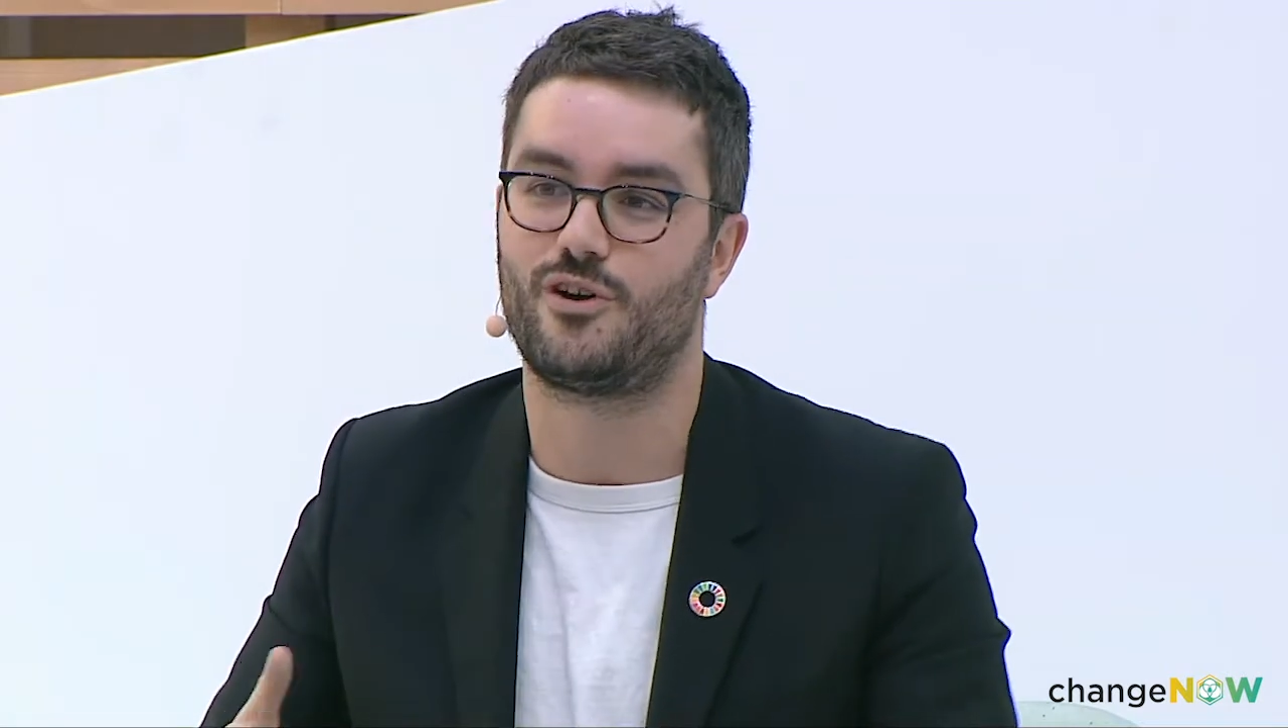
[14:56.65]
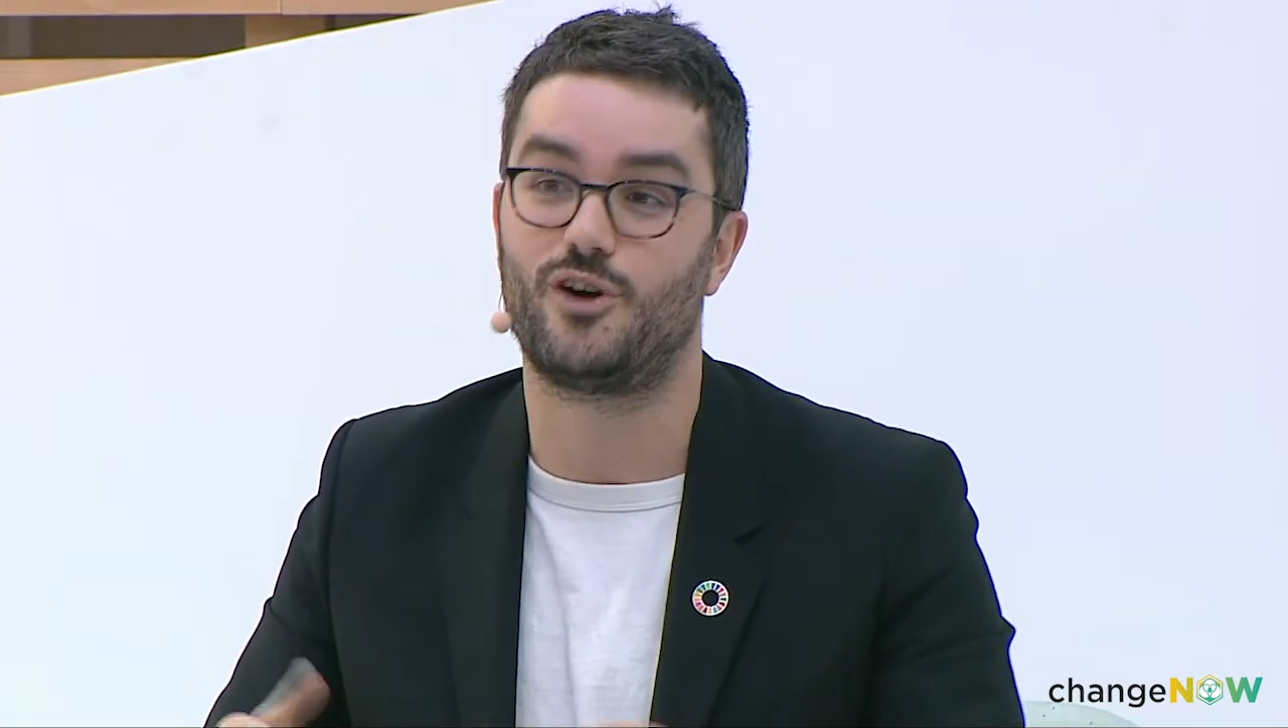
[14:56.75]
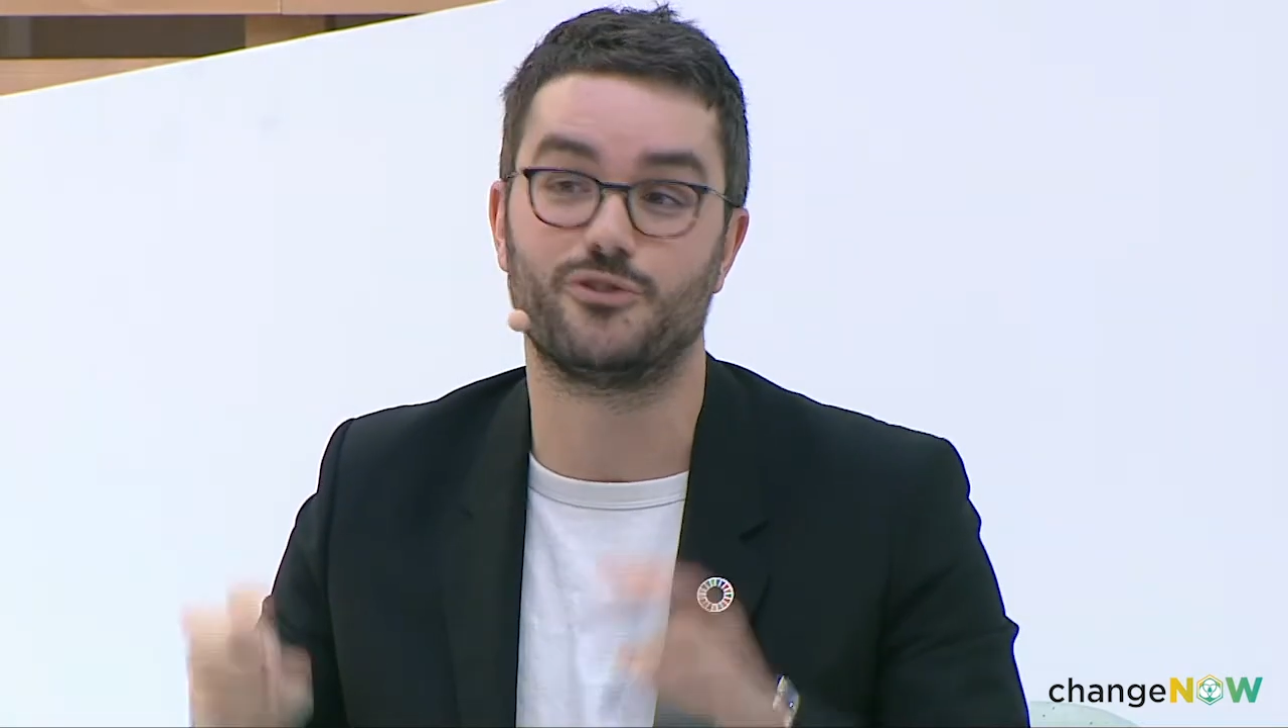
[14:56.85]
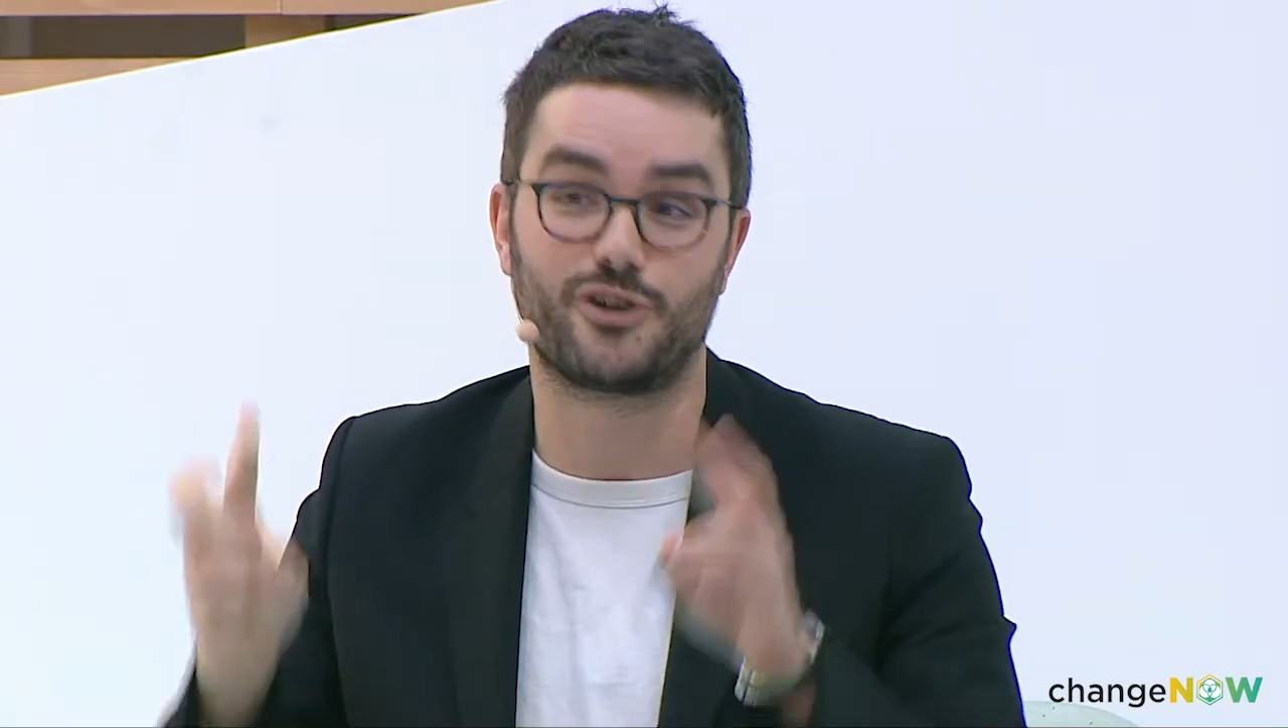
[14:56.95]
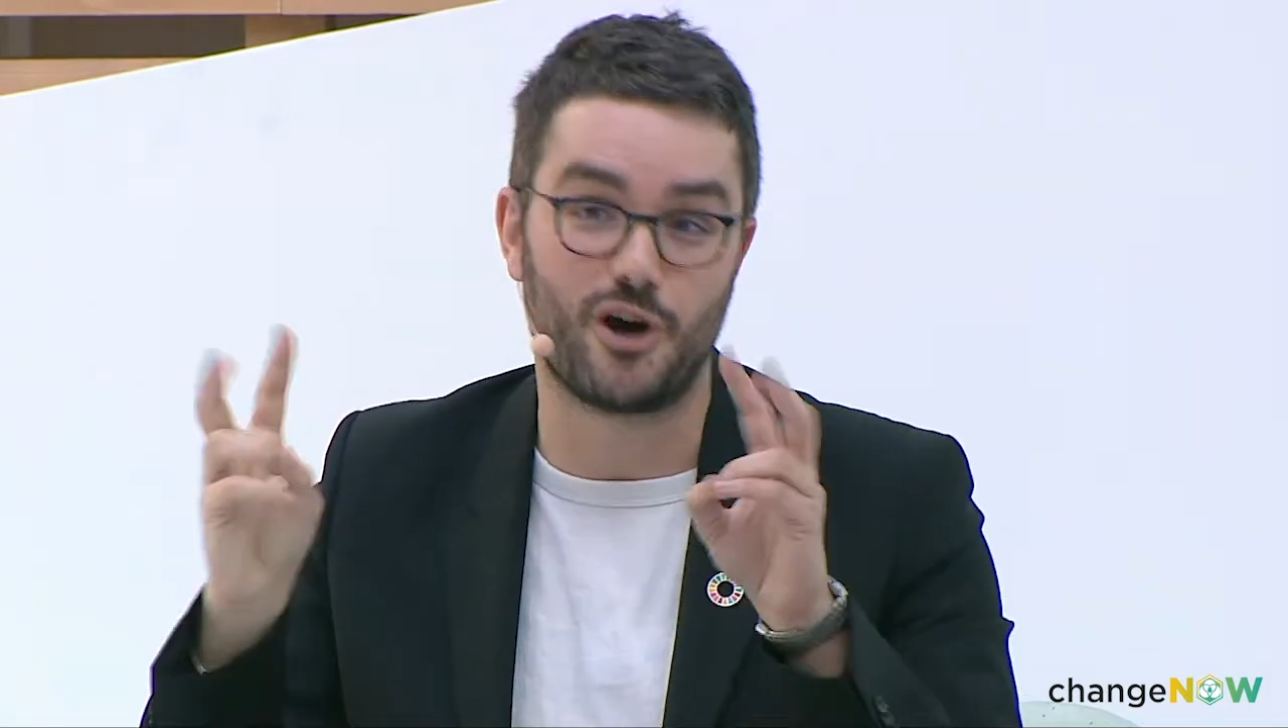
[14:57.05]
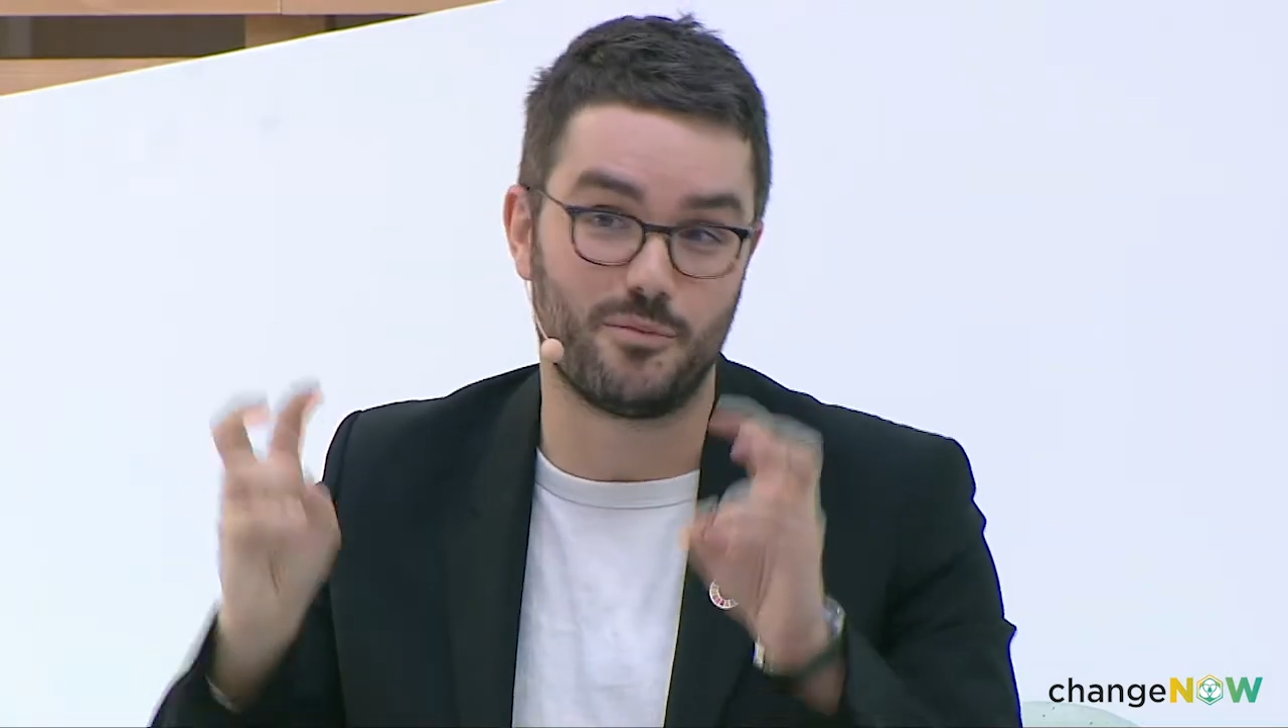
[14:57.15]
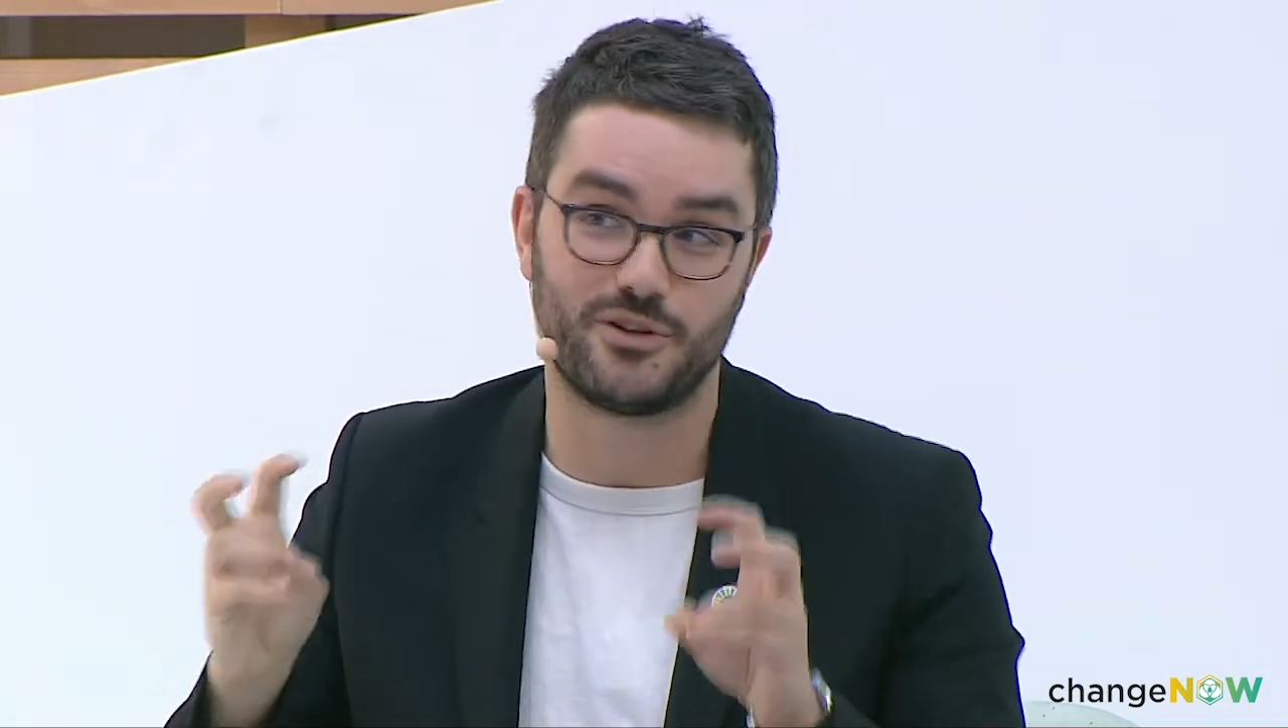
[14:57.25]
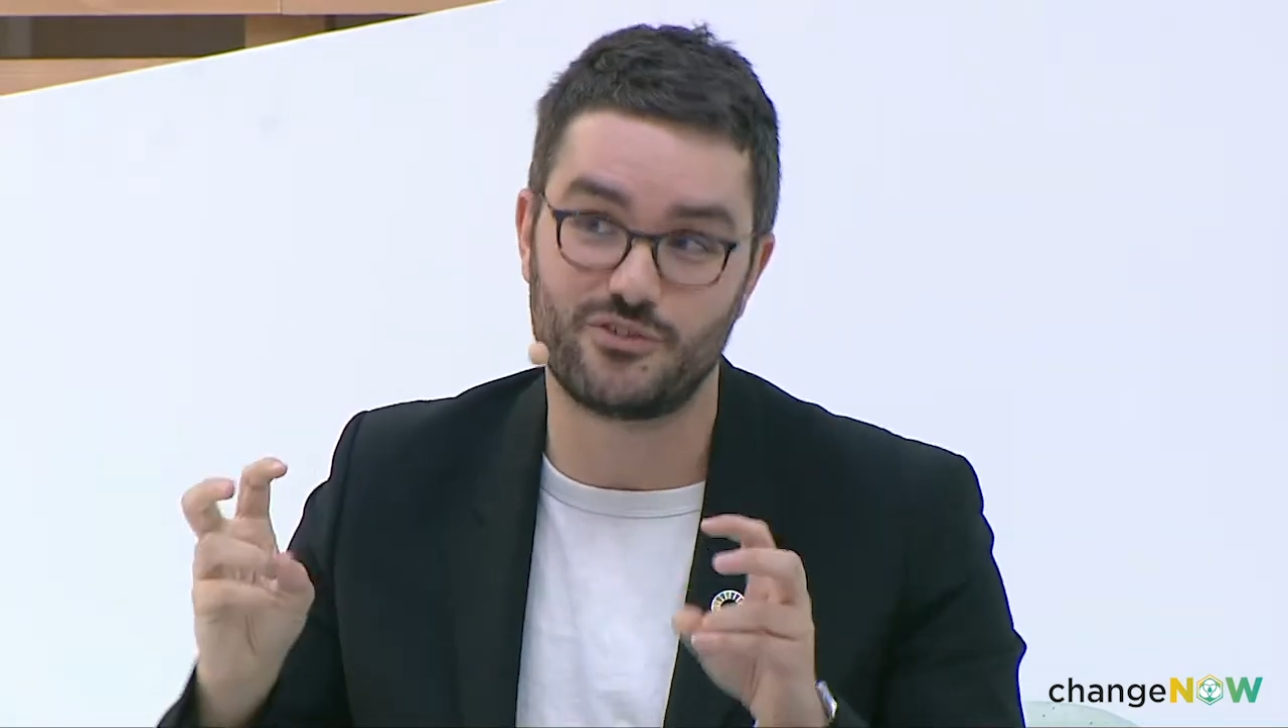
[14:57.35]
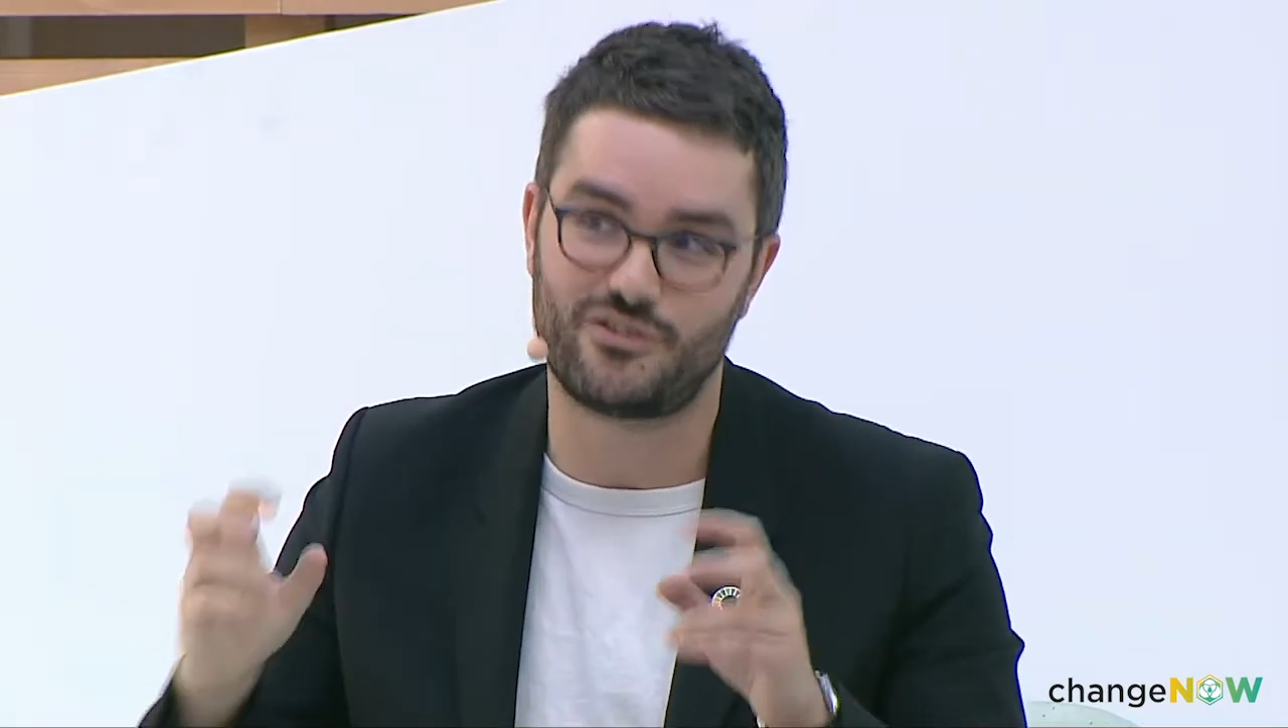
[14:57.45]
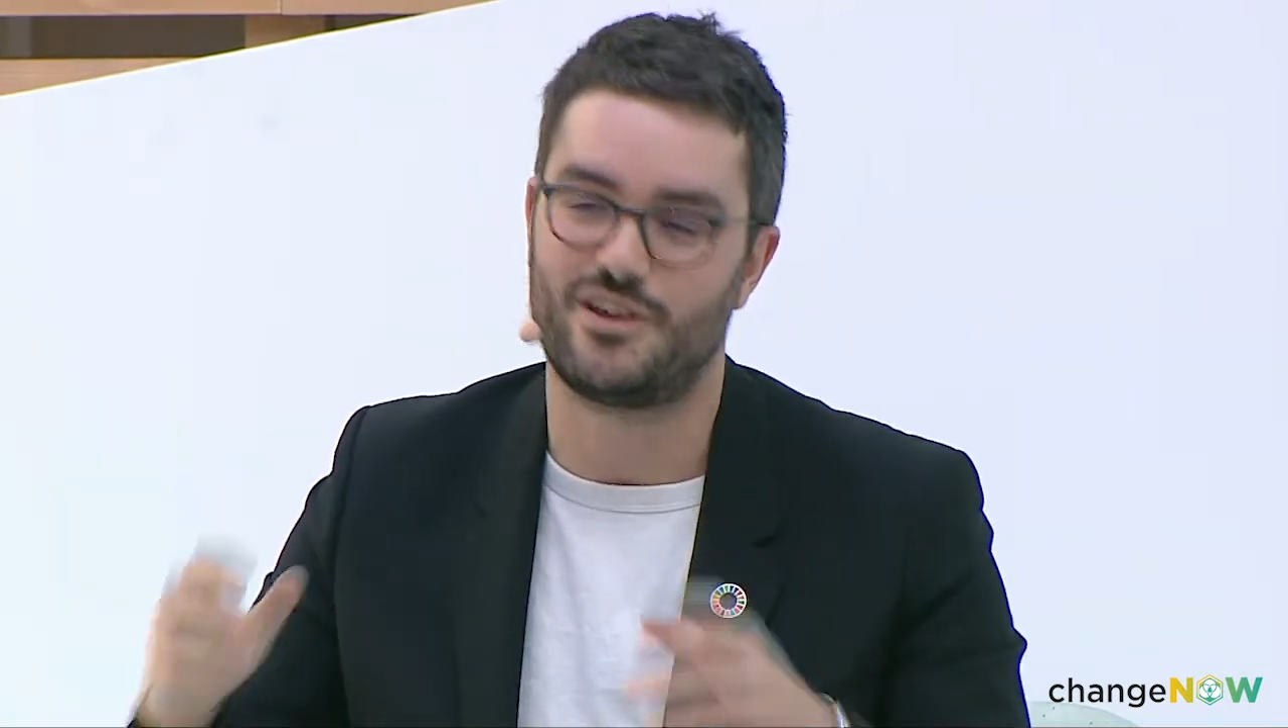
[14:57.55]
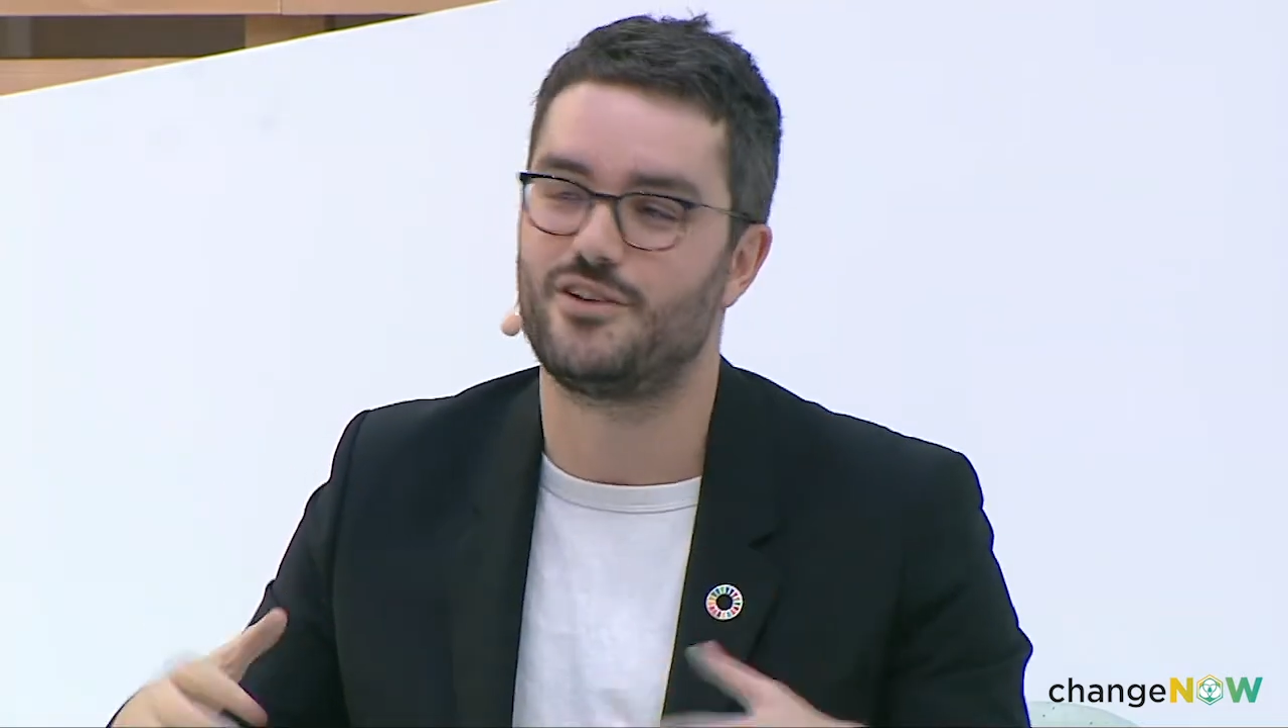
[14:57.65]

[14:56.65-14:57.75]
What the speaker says: on the commons